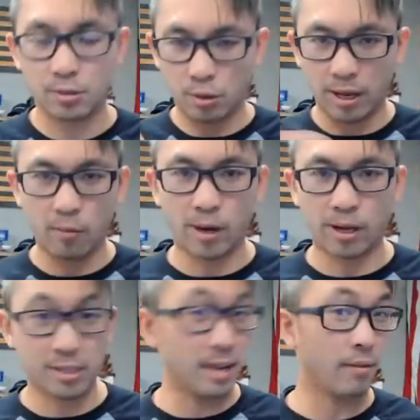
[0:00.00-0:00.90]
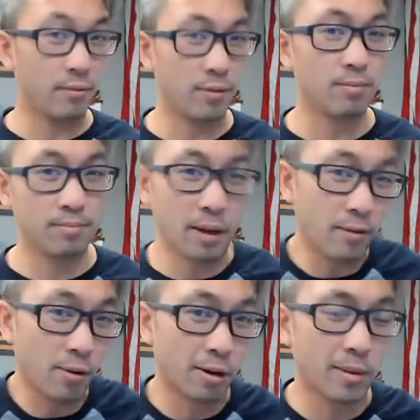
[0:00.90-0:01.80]
So that way you save a
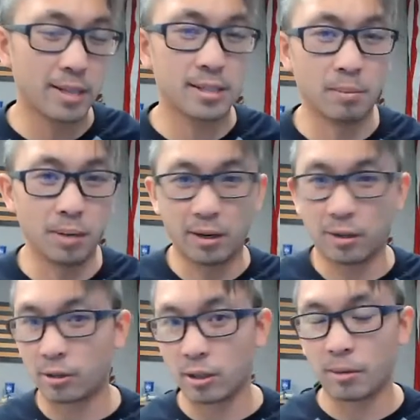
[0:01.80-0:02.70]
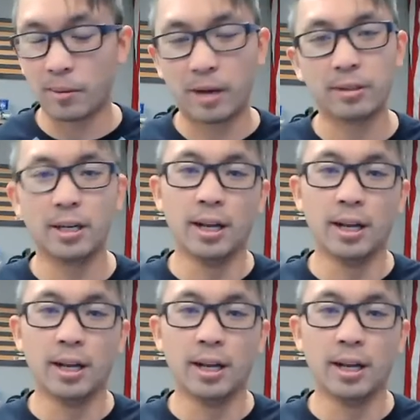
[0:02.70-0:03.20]
few hundred bucks depending on your loan amount.